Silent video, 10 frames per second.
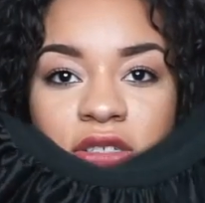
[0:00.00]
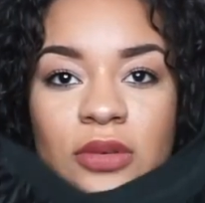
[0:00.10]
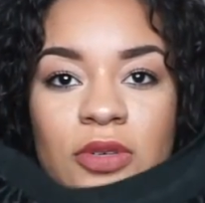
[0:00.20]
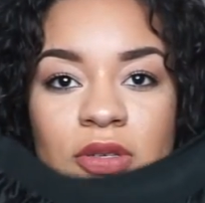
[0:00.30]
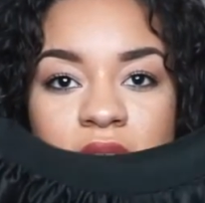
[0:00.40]

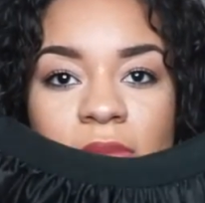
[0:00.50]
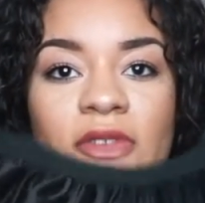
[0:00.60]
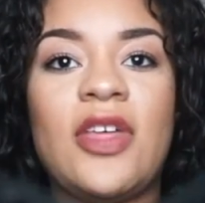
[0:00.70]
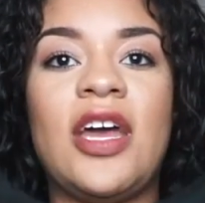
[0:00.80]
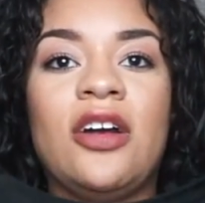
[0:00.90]
attribute some
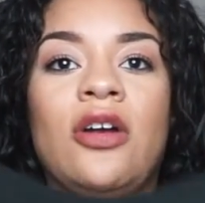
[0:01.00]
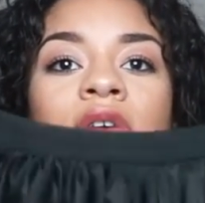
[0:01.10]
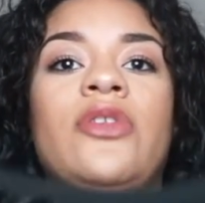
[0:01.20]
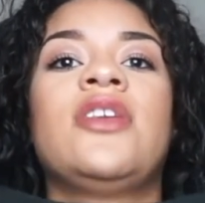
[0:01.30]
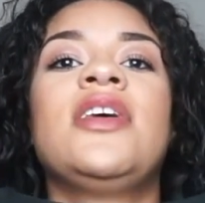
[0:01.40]
of the hair
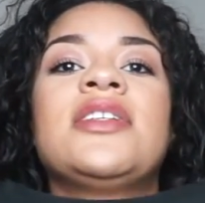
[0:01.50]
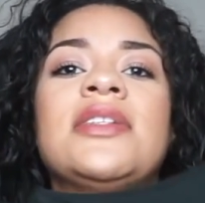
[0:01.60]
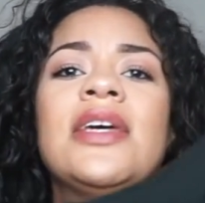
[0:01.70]
growth to this.